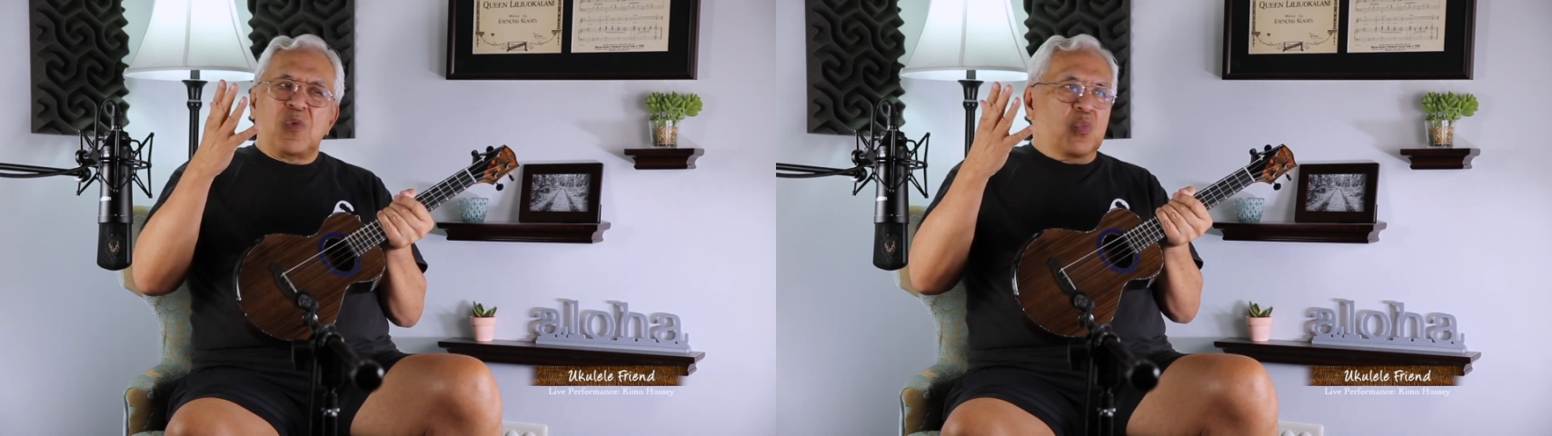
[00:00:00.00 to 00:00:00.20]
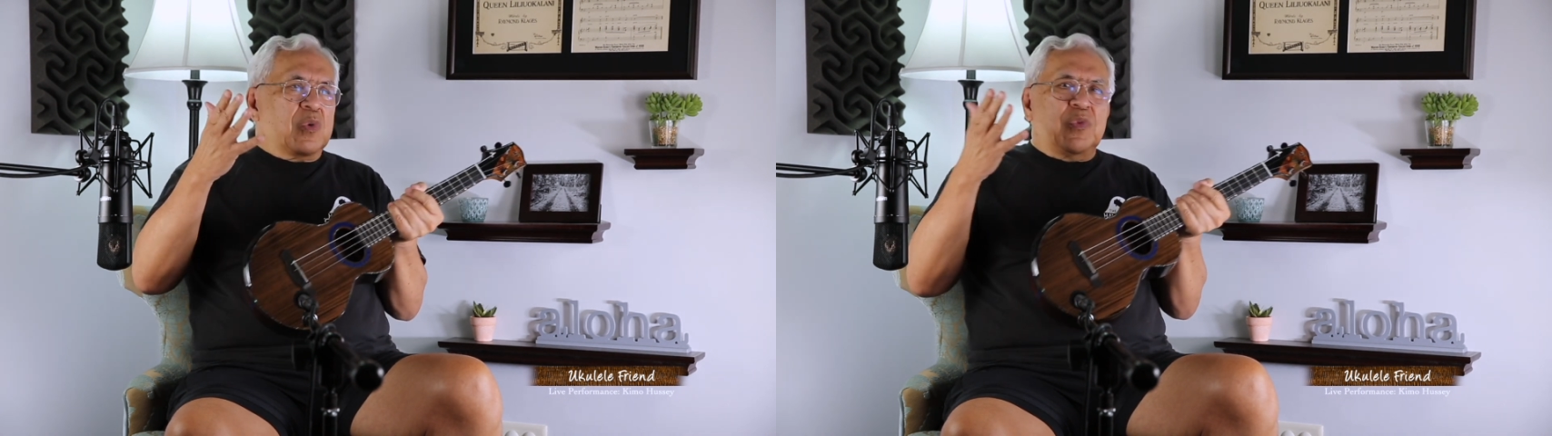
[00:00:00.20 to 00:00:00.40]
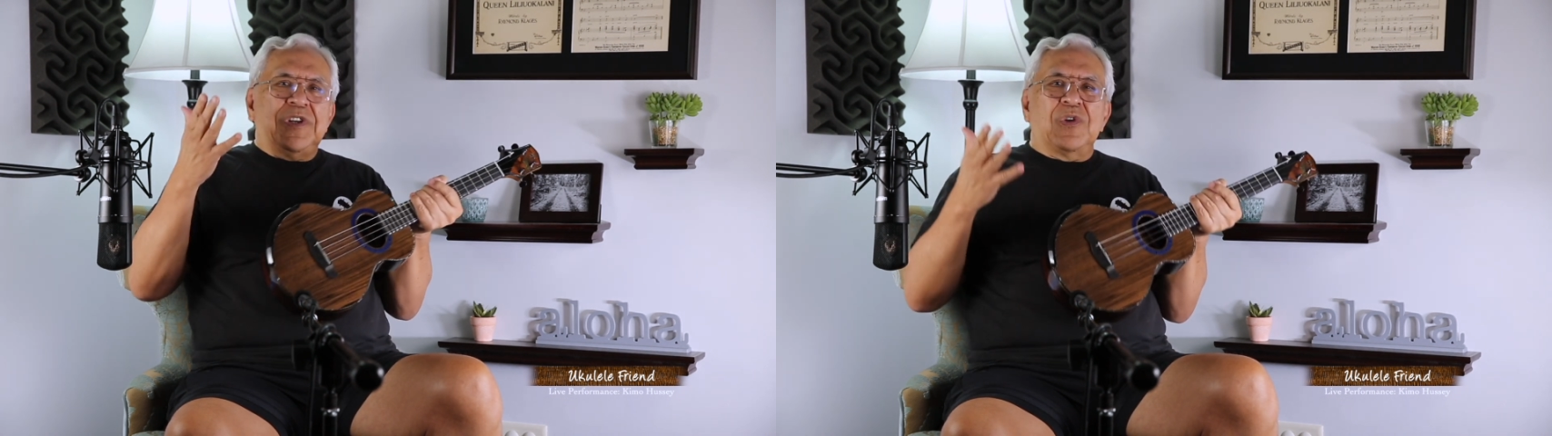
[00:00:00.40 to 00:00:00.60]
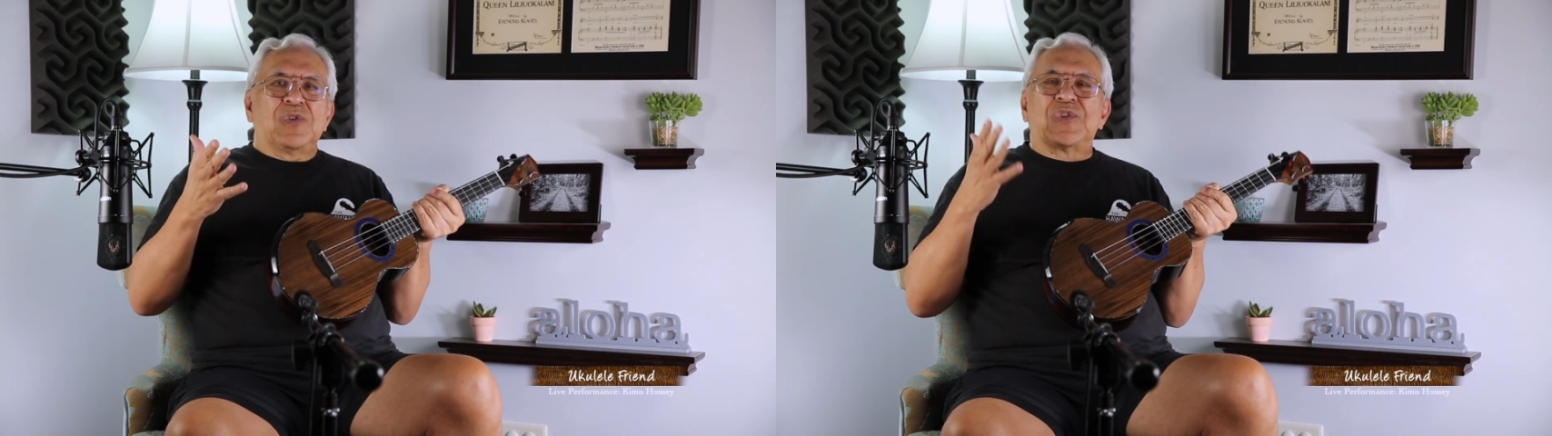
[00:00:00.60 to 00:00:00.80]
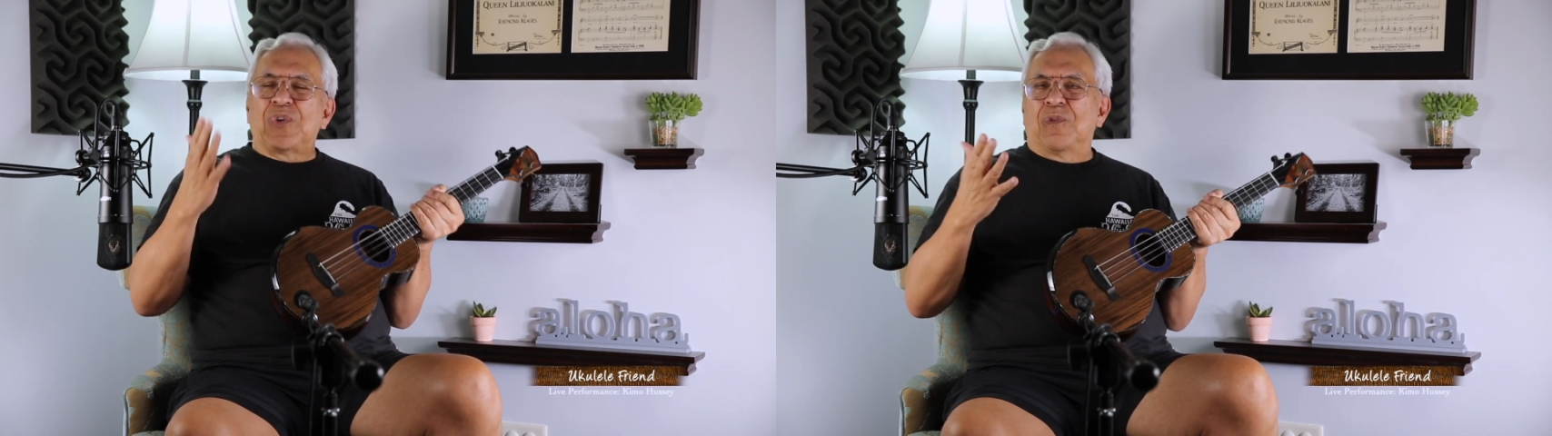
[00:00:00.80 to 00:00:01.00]
what we
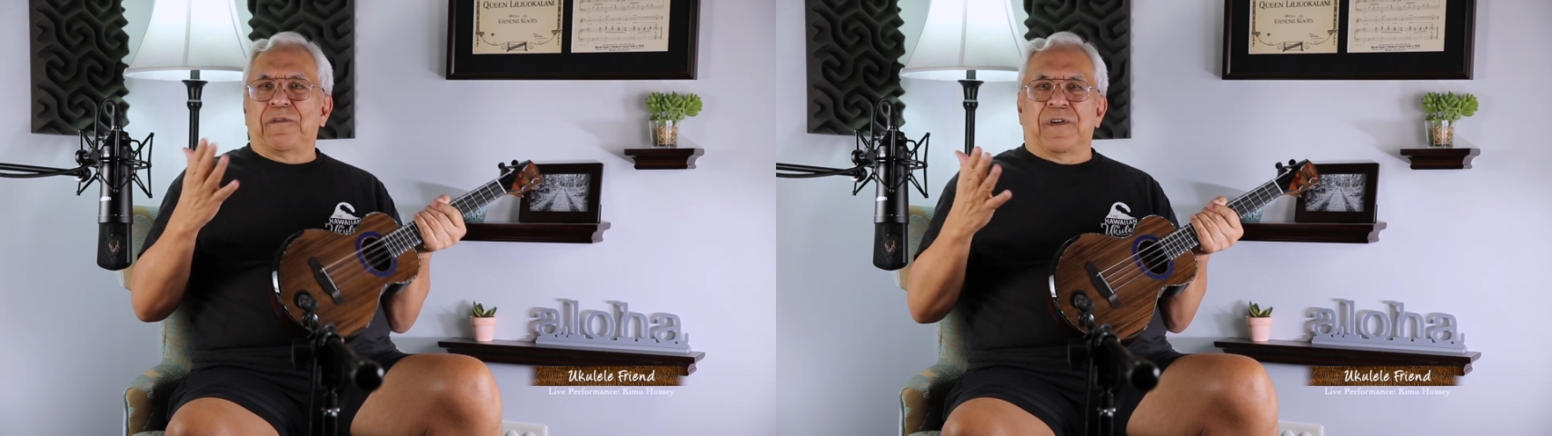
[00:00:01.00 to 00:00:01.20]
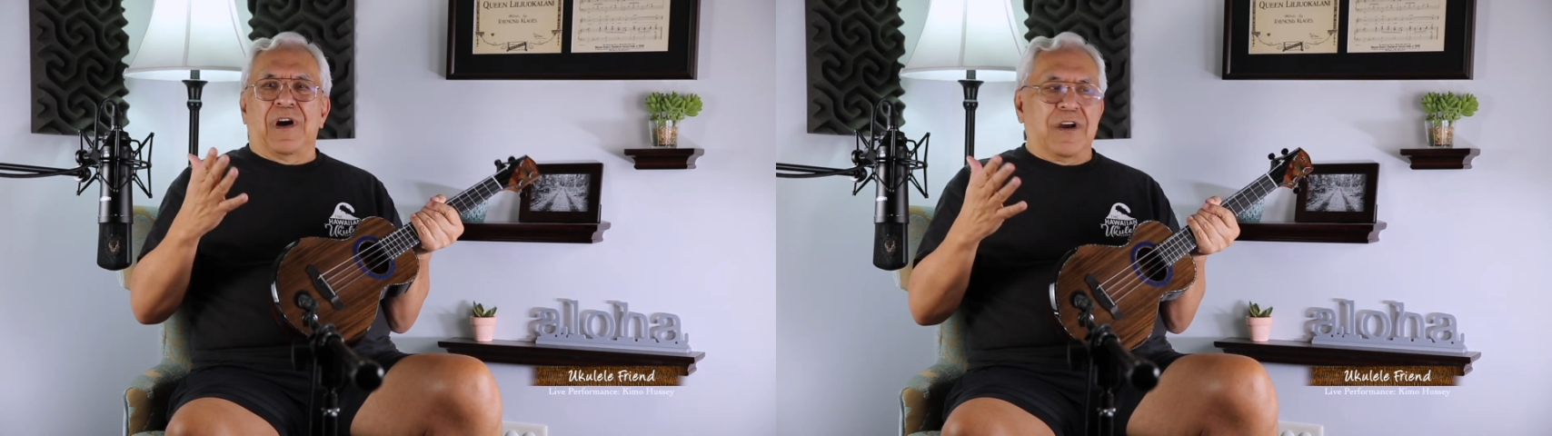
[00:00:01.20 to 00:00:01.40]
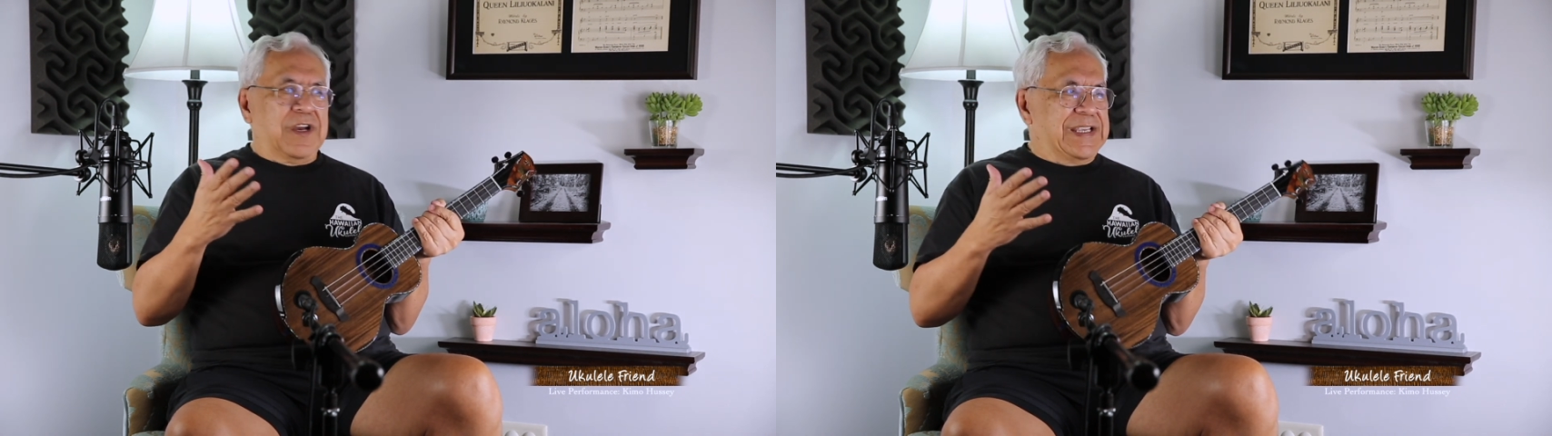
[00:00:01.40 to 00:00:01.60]
know so far